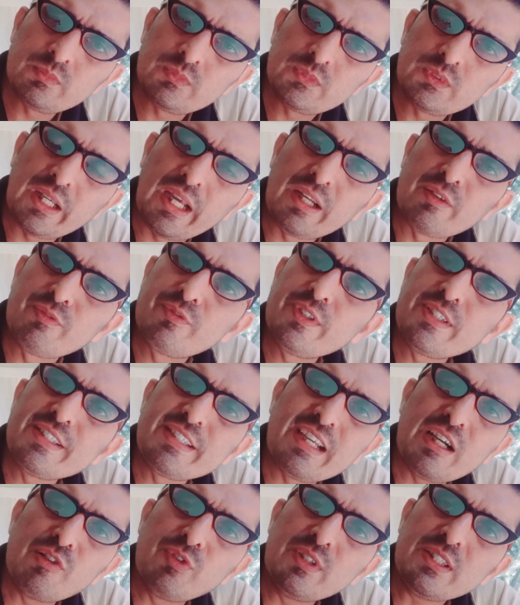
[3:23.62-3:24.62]
and we
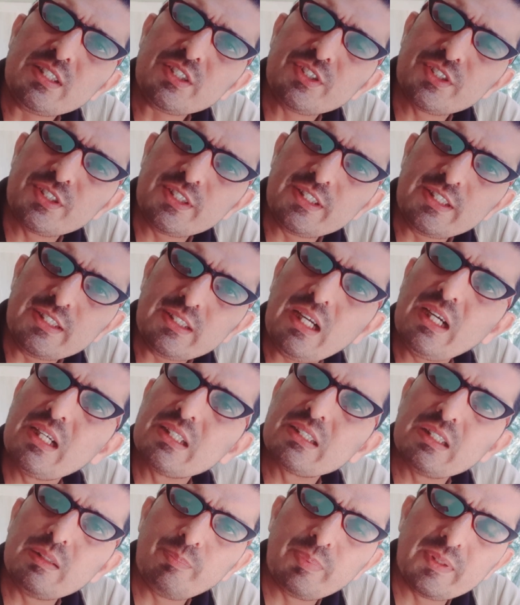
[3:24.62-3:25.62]
never see the
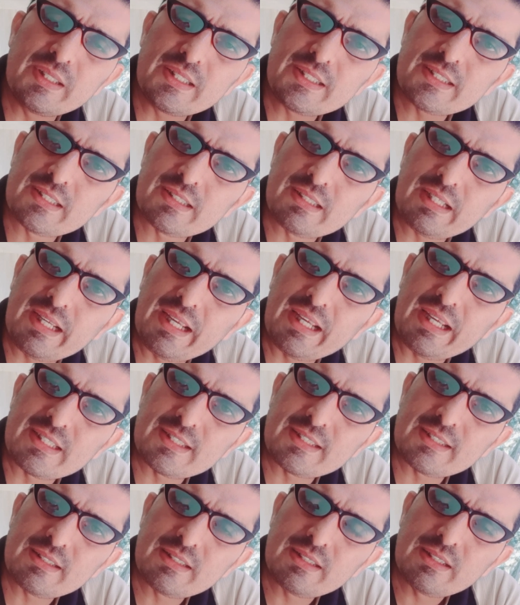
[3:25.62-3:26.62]
other person
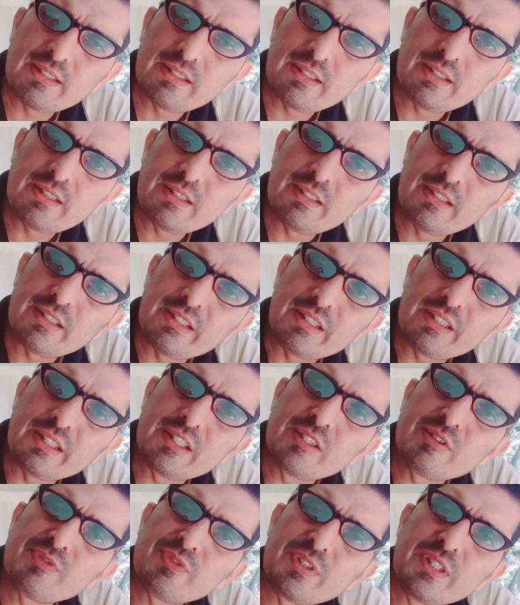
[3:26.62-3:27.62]
as
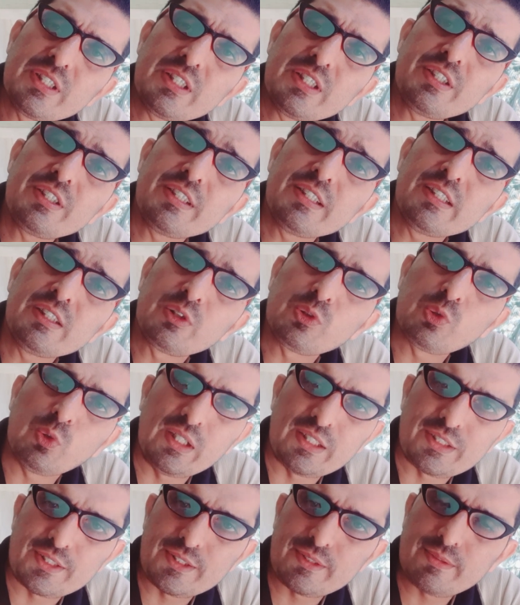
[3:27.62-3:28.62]
inferior to
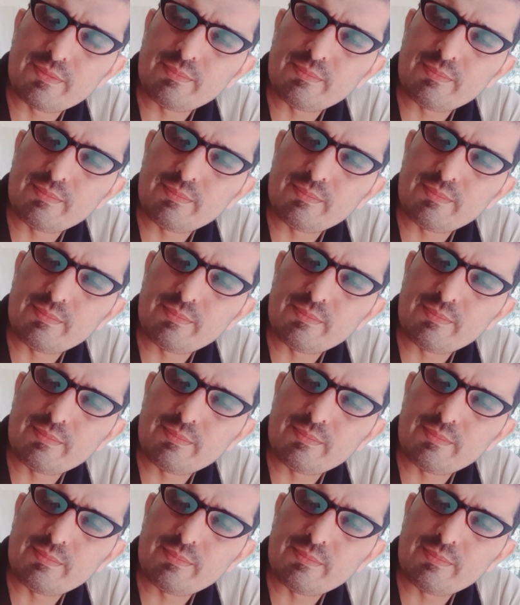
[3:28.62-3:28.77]
us.